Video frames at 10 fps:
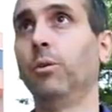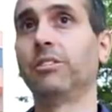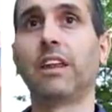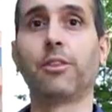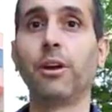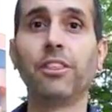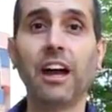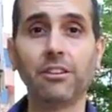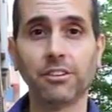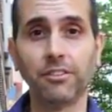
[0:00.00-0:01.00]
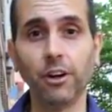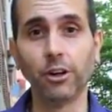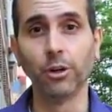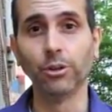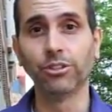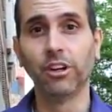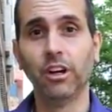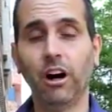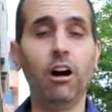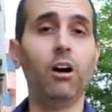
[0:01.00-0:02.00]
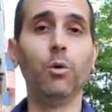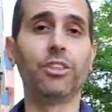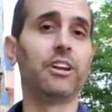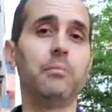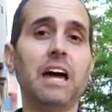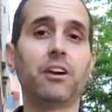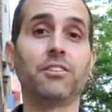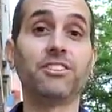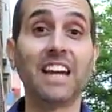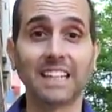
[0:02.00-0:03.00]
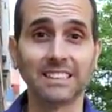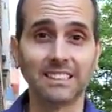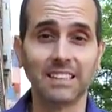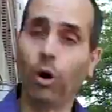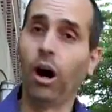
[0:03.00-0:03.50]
what's that, 3,000 photos, all within a matter of seconds.